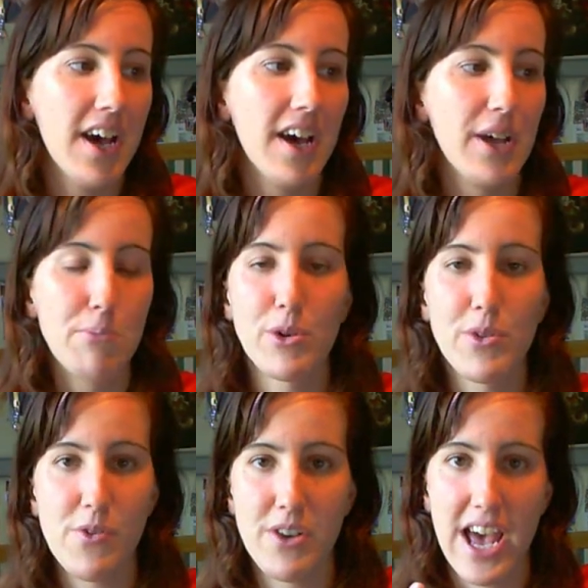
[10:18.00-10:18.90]
improve the
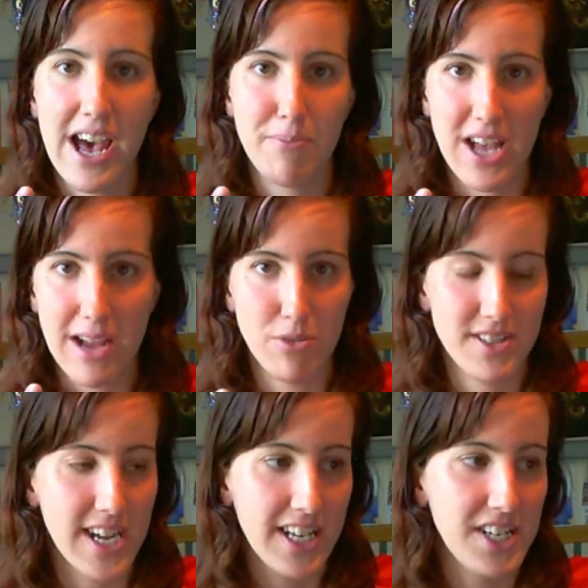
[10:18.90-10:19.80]
phone app, add more
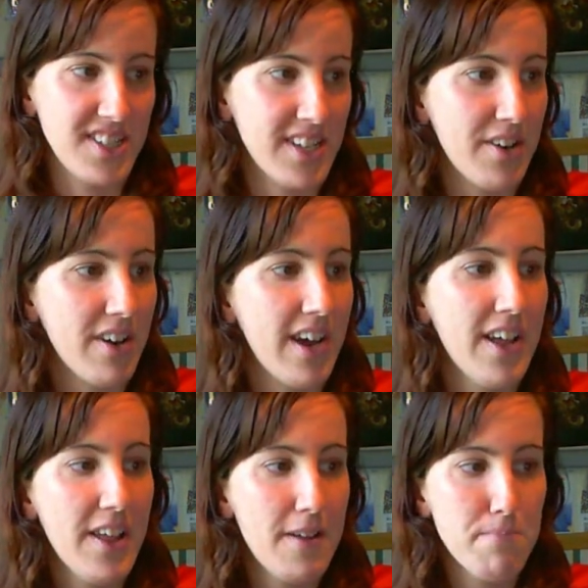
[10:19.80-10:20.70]
signage, etc.,
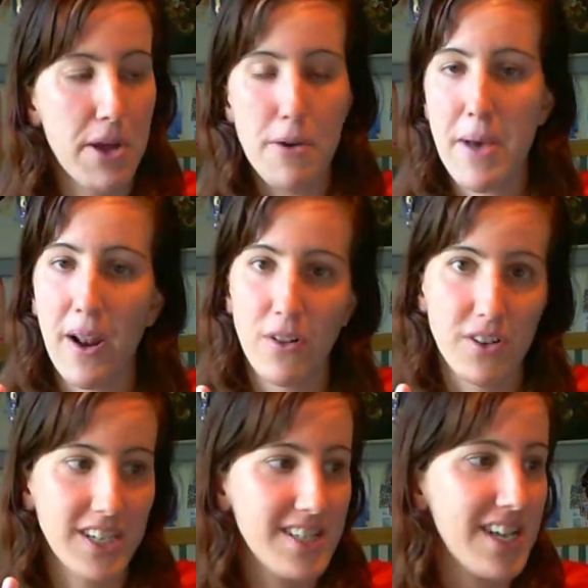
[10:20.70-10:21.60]
better panel
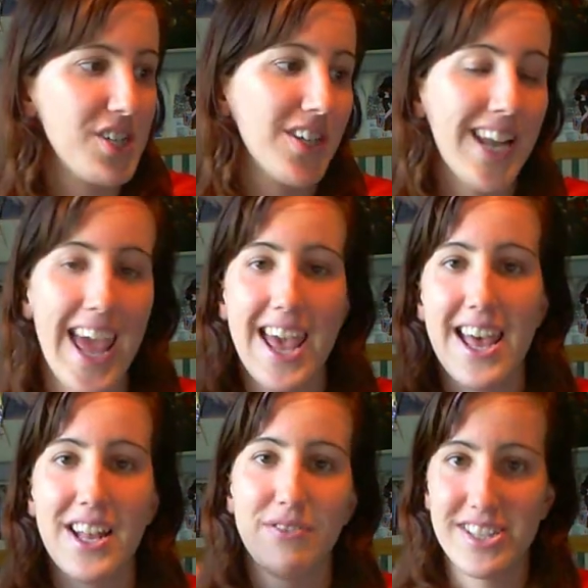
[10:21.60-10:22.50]
organization,
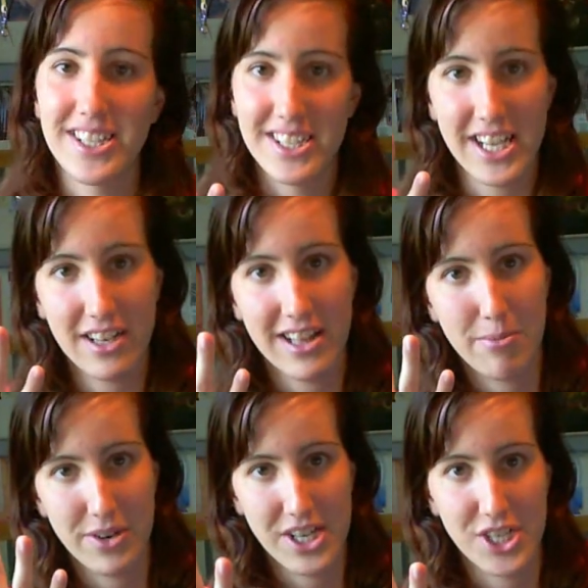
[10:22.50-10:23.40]
and facilitate
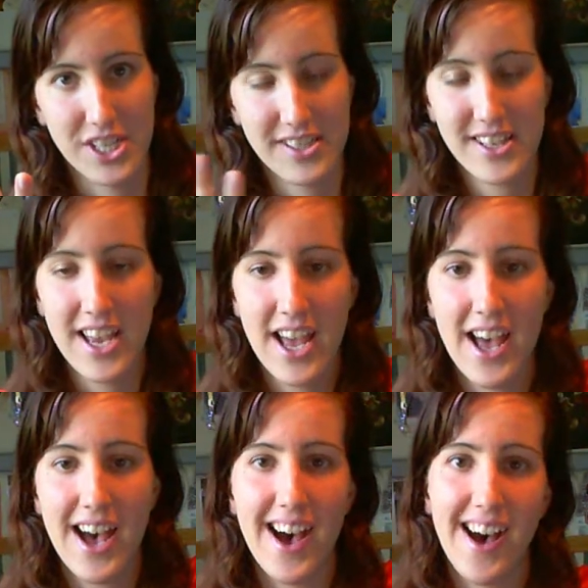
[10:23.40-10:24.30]
collaborations.
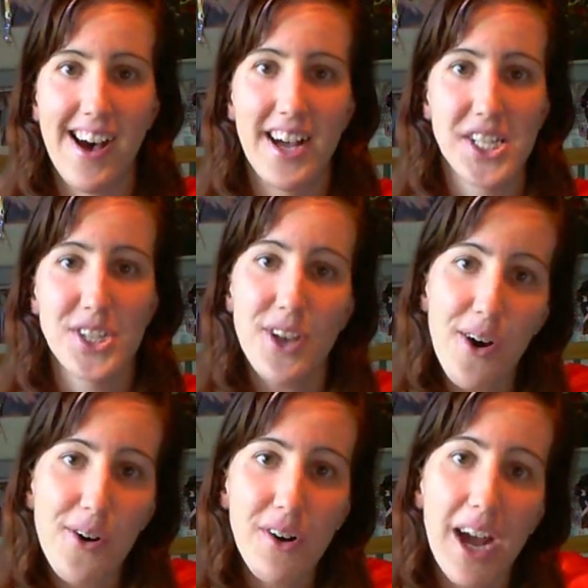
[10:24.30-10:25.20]

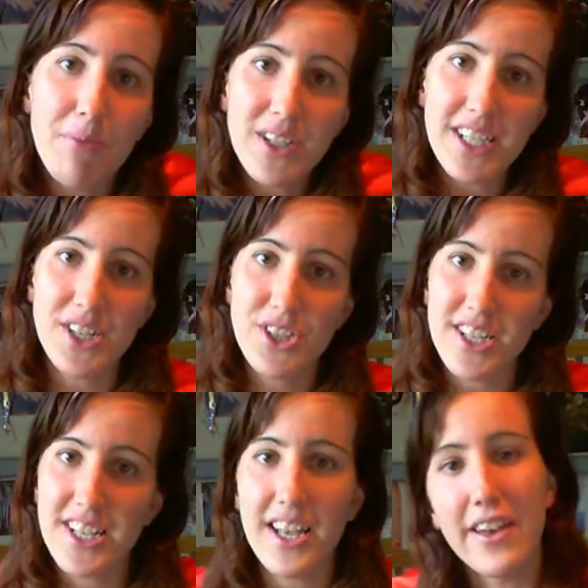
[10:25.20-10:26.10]
So I'm really
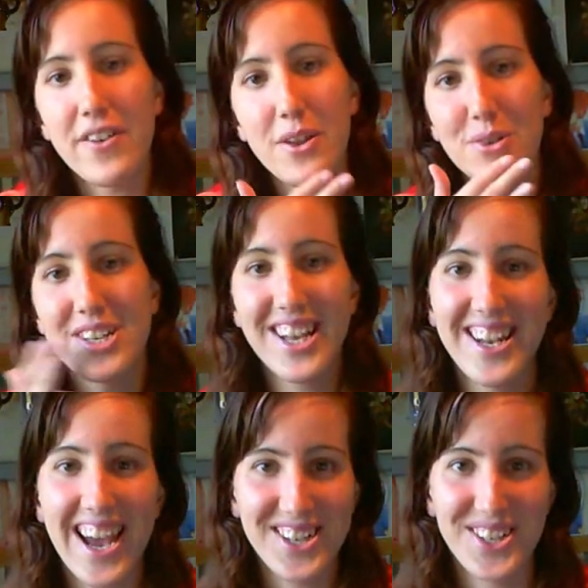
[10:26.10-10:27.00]
interested if anyone did
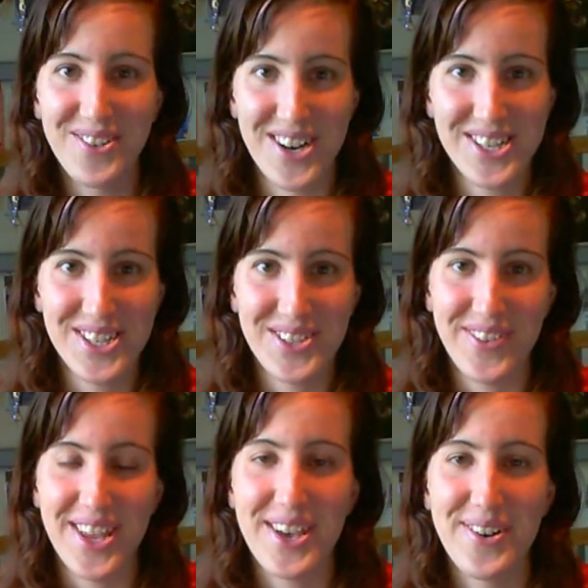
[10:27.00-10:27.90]
actually watch this
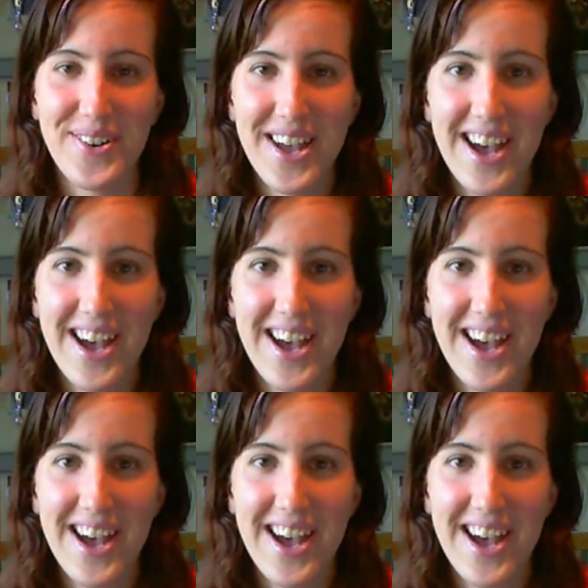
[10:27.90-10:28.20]
video.